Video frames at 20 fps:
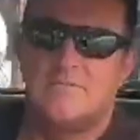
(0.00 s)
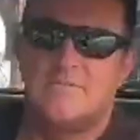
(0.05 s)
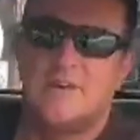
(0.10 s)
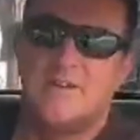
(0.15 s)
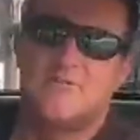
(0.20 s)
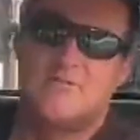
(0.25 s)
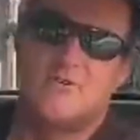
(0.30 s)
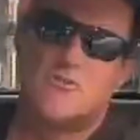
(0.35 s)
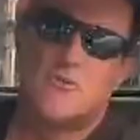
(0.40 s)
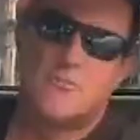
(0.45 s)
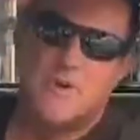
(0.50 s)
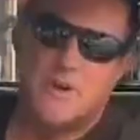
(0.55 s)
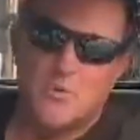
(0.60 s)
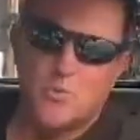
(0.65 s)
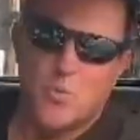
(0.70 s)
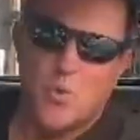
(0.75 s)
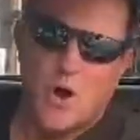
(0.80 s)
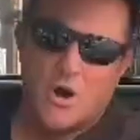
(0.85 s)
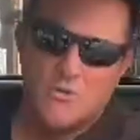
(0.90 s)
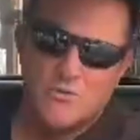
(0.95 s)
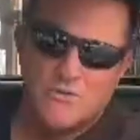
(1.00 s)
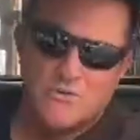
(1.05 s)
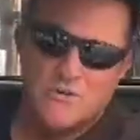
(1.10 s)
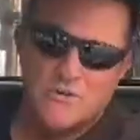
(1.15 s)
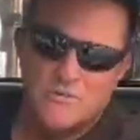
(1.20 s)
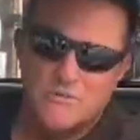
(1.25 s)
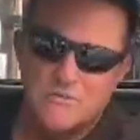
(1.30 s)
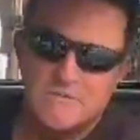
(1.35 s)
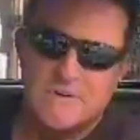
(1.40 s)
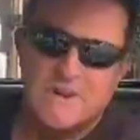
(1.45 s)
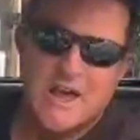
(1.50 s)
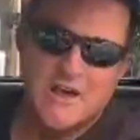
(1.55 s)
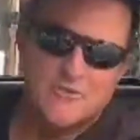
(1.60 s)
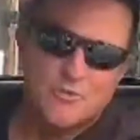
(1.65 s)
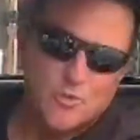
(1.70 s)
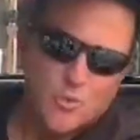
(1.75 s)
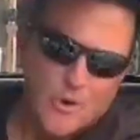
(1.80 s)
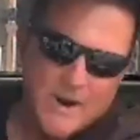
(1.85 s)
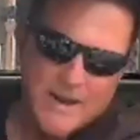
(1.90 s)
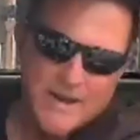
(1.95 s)
If you're a bit woke,
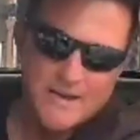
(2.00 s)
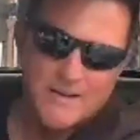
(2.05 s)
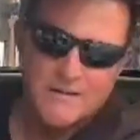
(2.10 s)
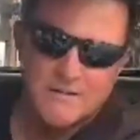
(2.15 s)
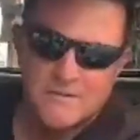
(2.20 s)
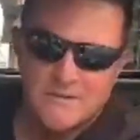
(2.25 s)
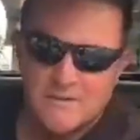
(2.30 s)
left wing,